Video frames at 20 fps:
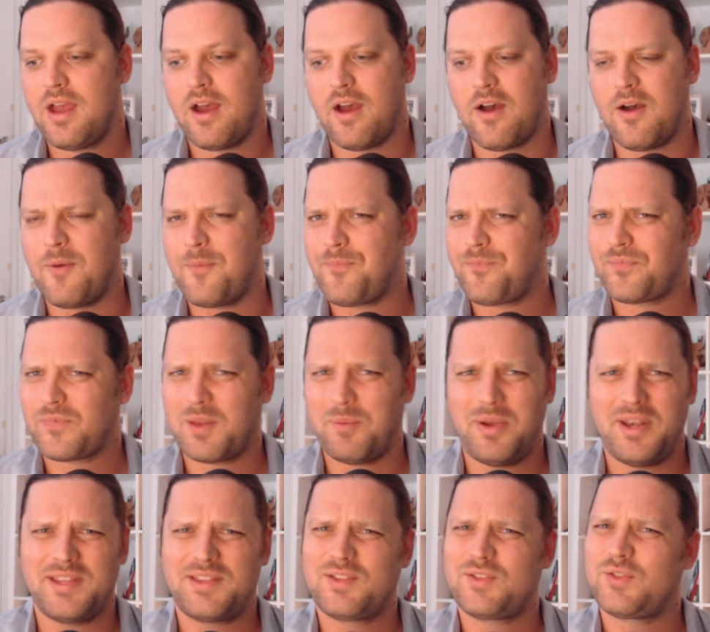
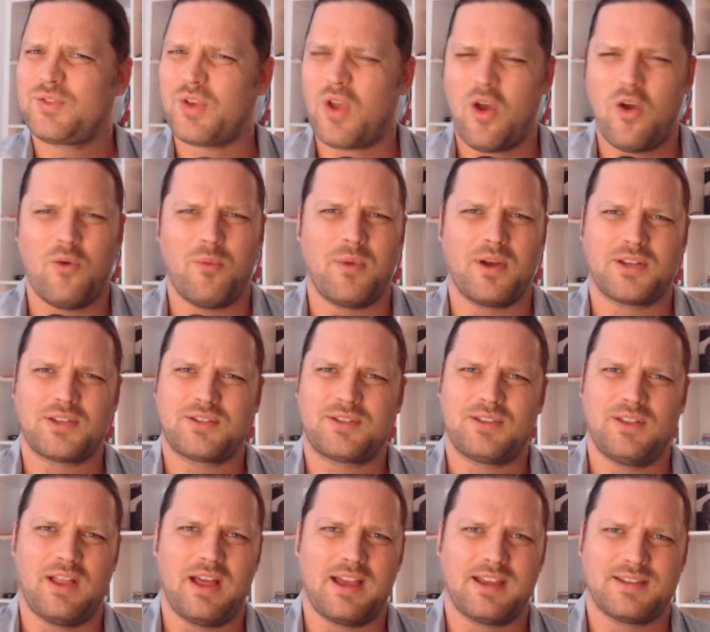But it's so much
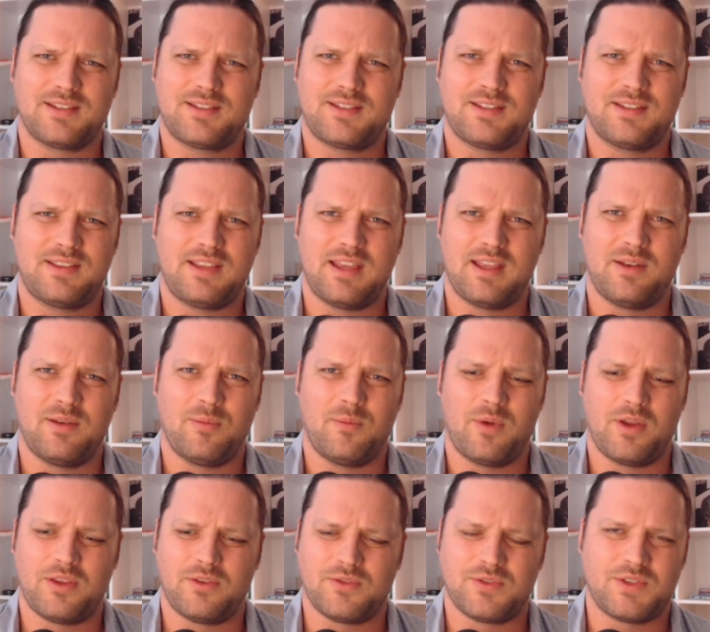less than
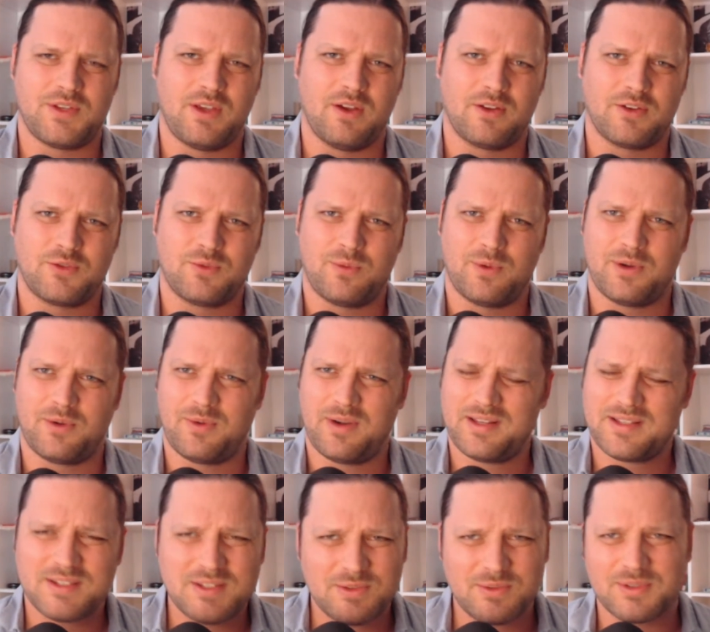what you see on Twitter,
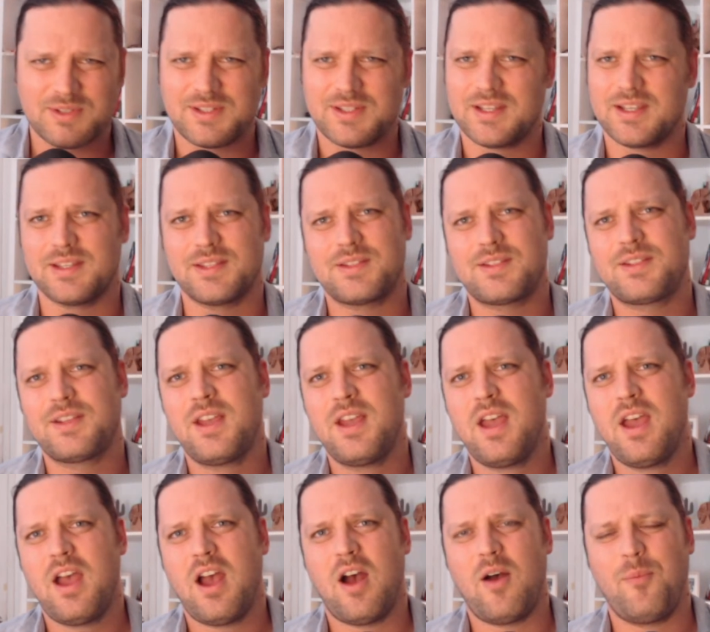right? It still exists,
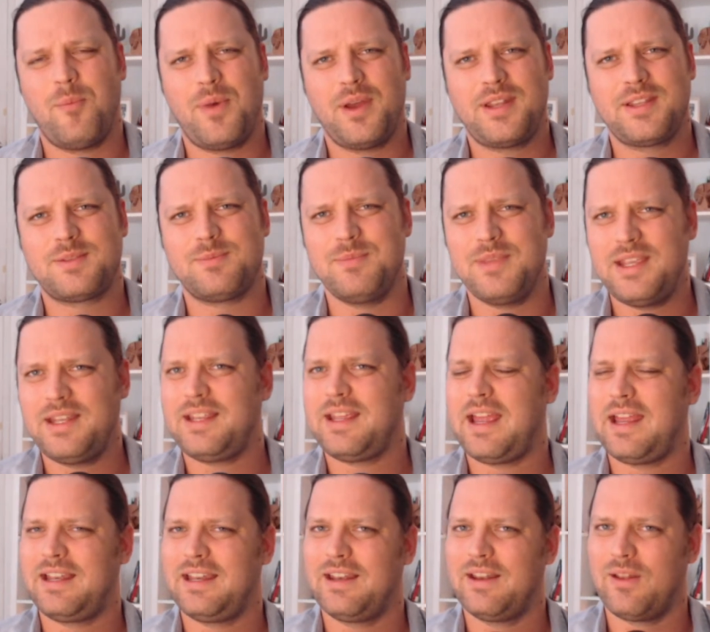but it's
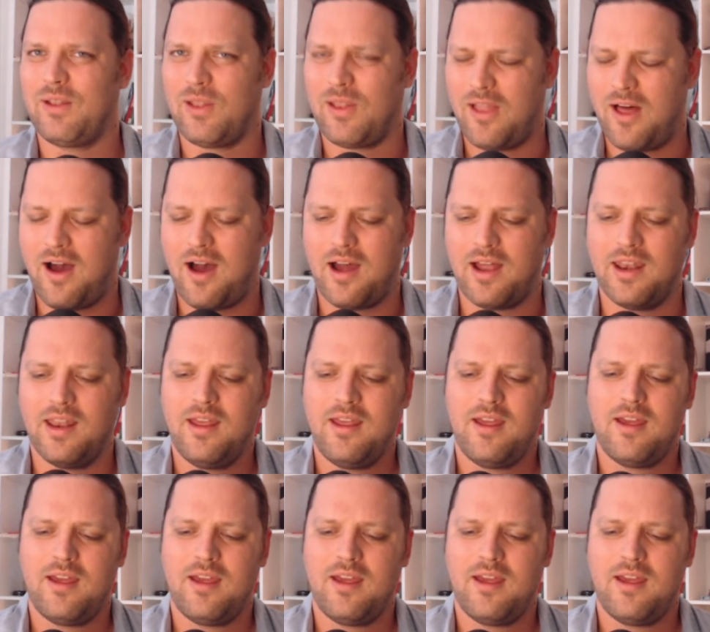mediated a lot.